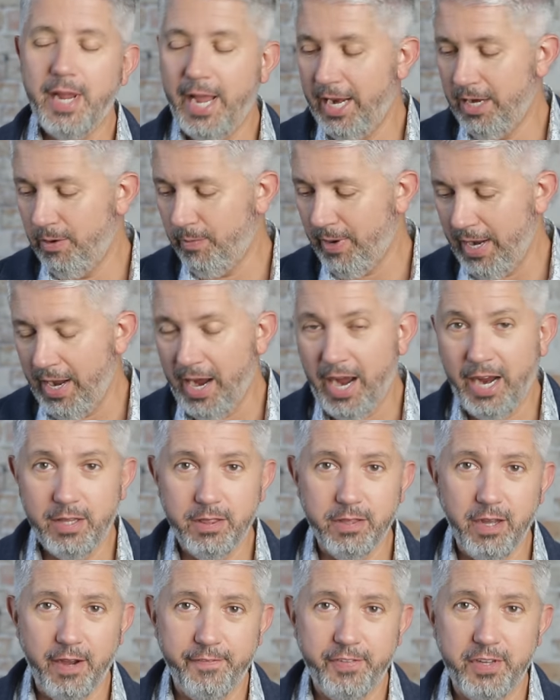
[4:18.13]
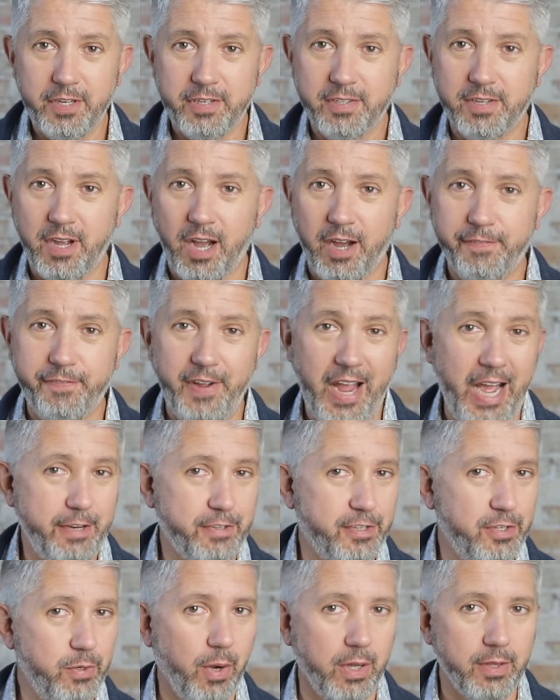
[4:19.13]
Anyway, I love this stuff,
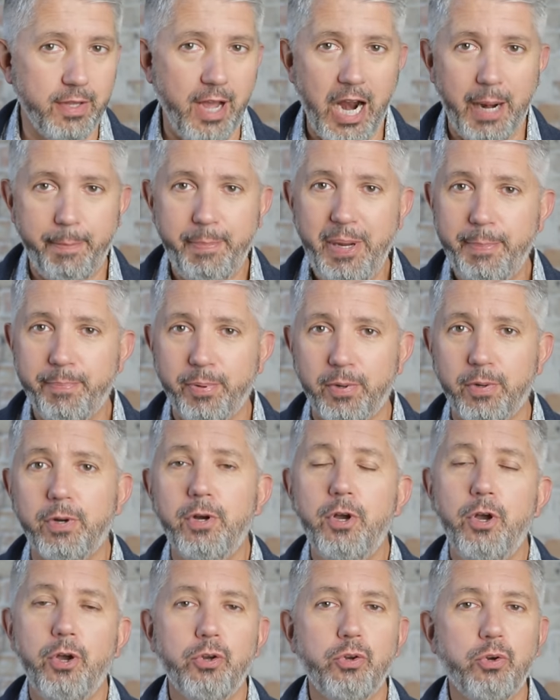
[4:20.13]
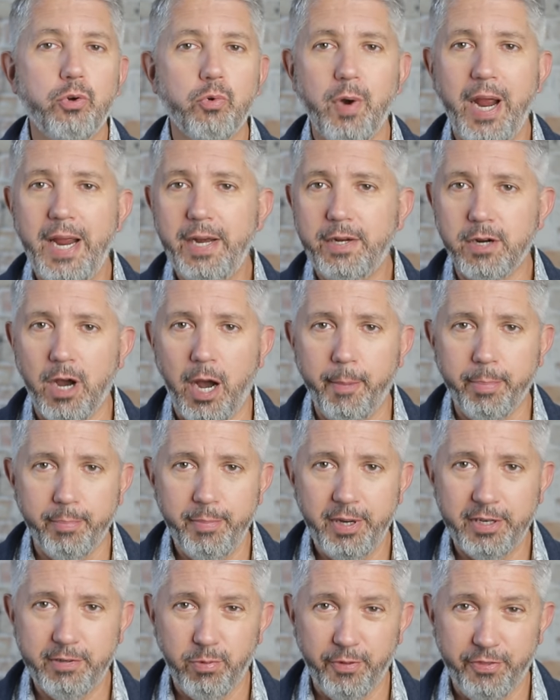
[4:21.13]
as do a lot of people. Great
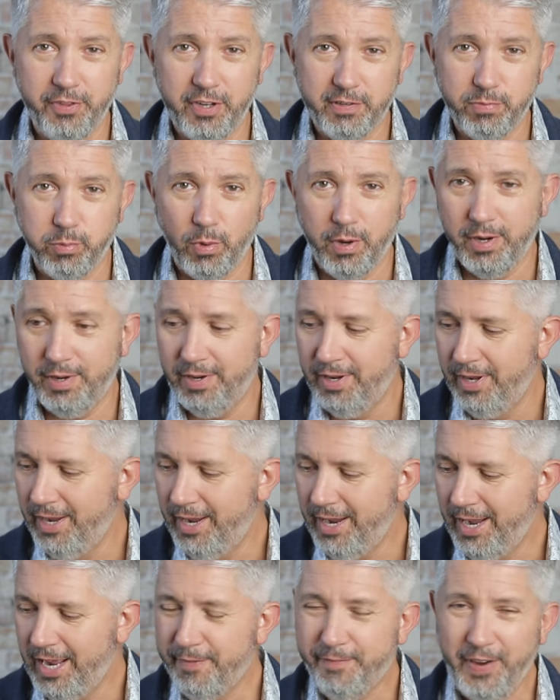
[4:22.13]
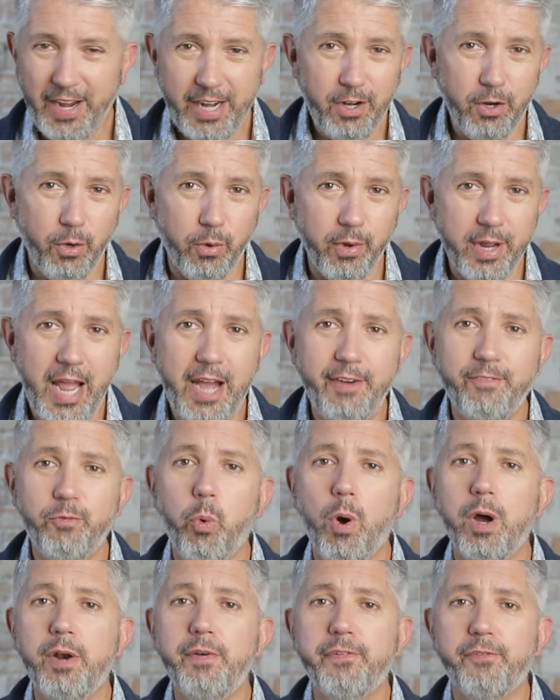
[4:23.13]
compliments with this one. And if I could only have
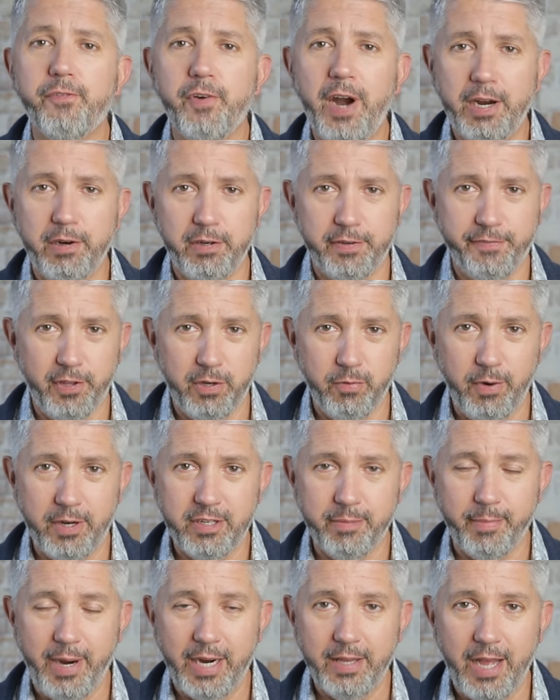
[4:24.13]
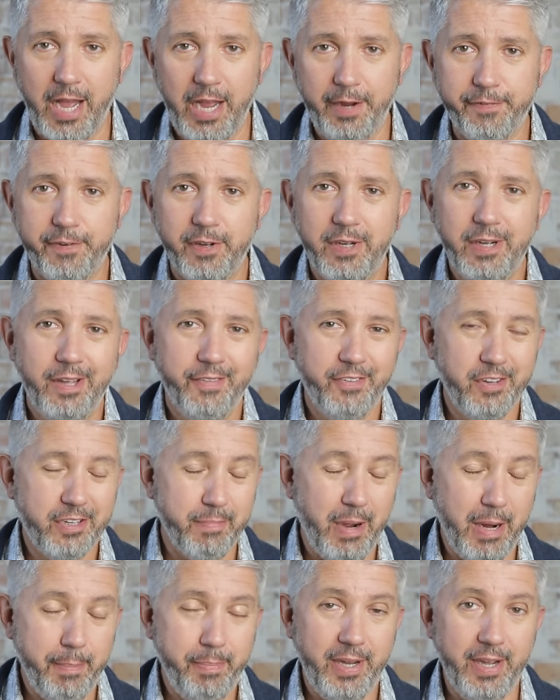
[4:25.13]
one fragrance for the rest of my life, this
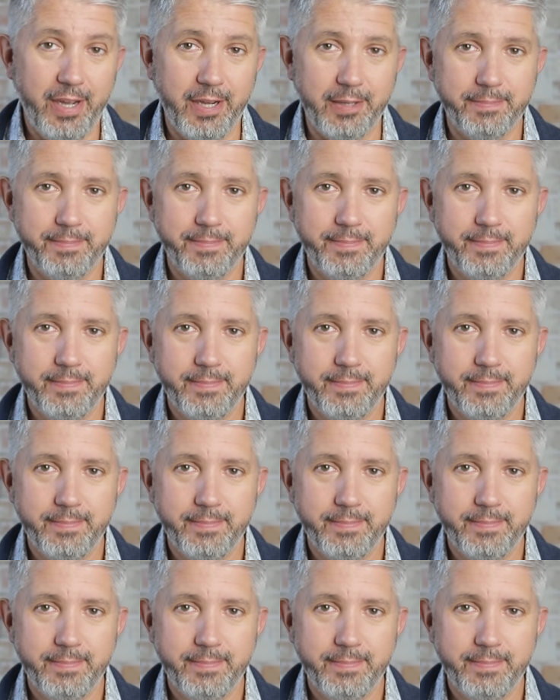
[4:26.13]
might be it.